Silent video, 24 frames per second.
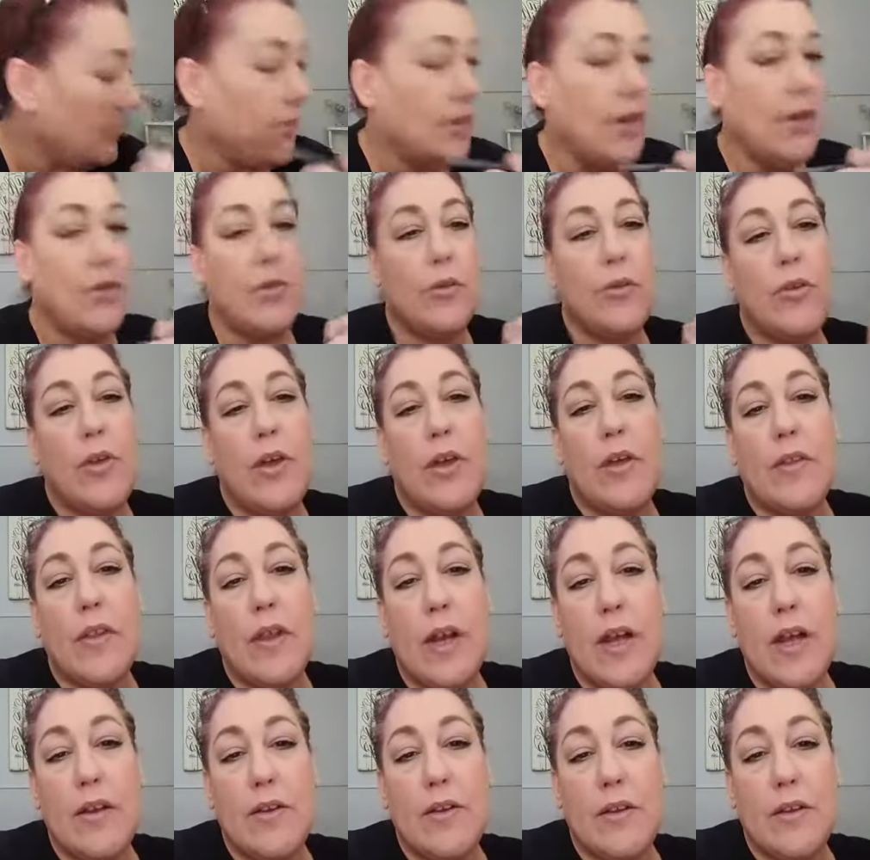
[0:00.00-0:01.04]
The other thing
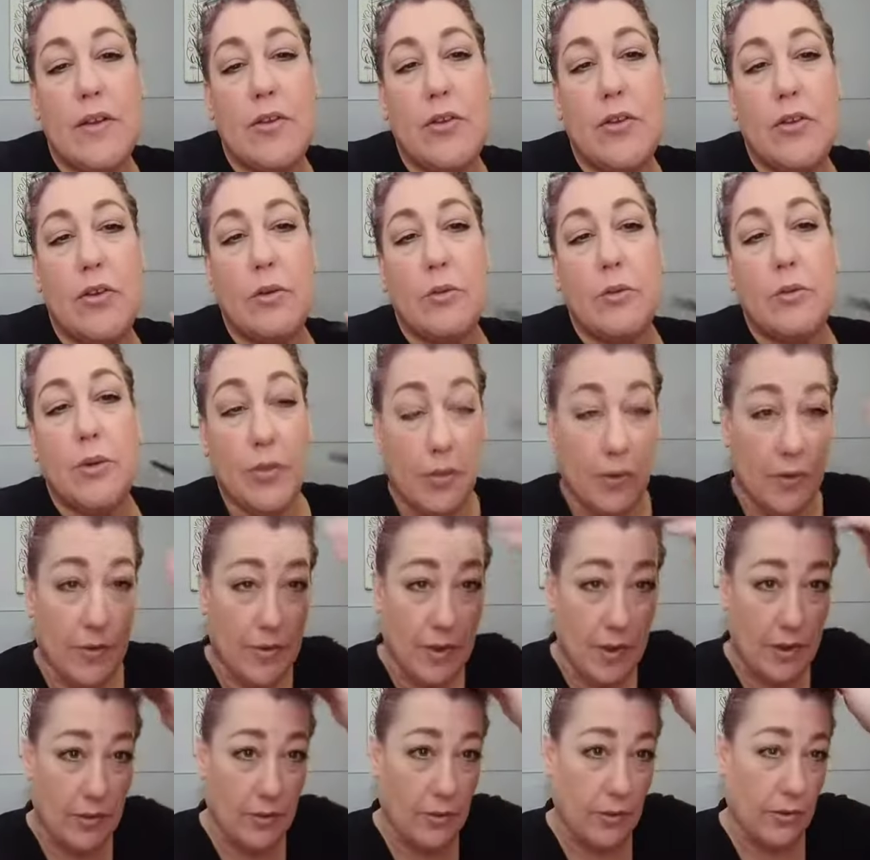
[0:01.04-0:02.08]
that I did too with the
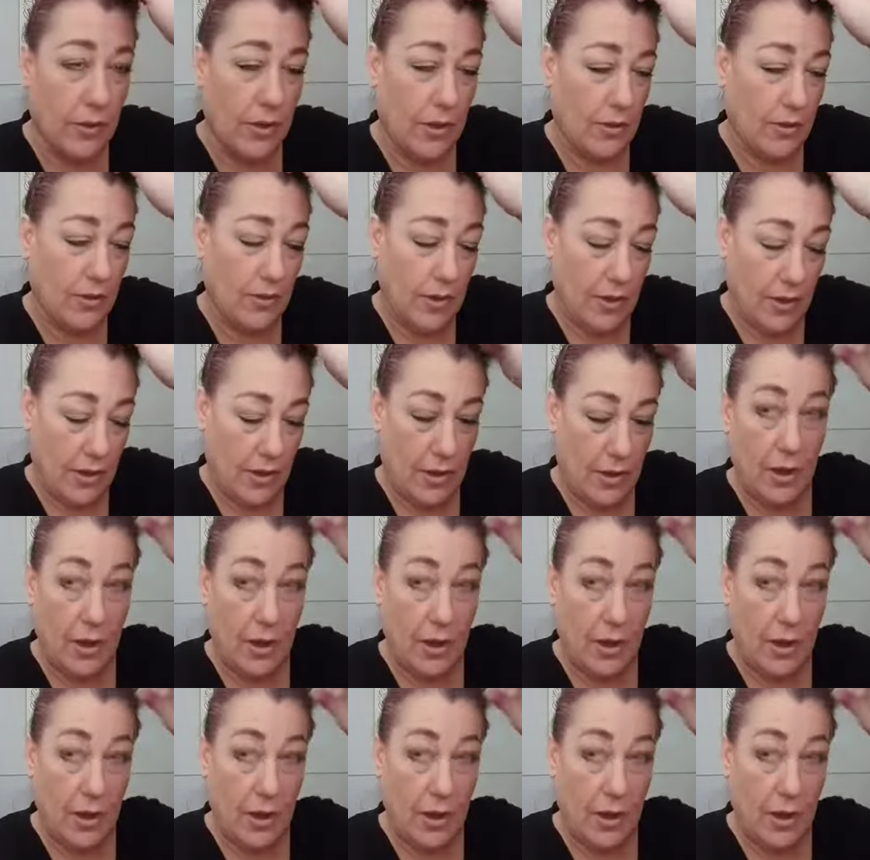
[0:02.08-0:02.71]
stencil is